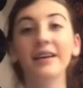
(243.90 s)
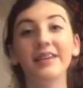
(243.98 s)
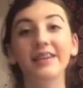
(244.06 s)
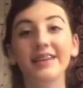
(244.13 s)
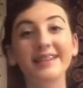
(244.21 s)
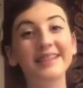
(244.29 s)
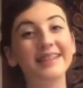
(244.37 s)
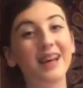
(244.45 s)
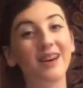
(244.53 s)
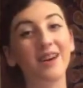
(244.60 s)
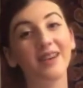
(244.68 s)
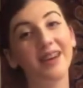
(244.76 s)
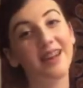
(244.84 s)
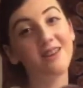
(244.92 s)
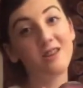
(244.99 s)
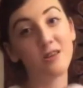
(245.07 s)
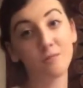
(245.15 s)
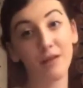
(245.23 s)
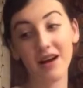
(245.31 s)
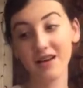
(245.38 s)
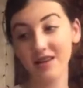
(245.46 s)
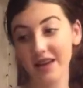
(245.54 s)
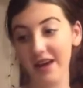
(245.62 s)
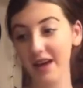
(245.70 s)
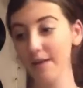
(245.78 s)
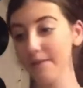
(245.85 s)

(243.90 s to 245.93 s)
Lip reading: So I'm going to use this blush here.